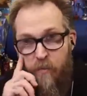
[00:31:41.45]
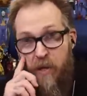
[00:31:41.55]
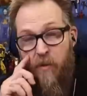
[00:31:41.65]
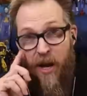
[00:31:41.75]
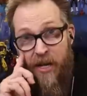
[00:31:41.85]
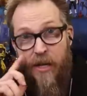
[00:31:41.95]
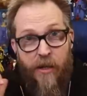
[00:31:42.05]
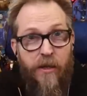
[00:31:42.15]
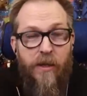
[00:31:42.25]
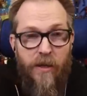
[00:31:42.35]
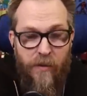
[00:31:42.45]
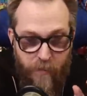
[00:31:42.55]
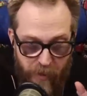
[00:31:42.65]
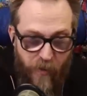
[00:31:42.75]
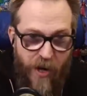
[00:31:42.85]
be ready.
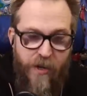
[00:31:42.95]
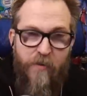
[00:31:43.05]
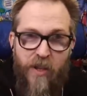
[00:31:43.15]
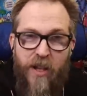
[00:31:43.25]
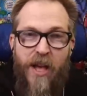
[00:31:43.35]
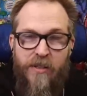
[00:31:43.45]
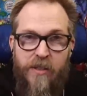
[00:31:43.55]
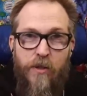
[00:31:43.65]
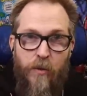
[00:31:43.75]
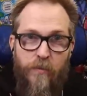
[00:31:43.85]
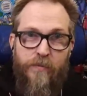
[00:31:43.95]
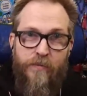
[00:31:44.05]
Be ready for the last two.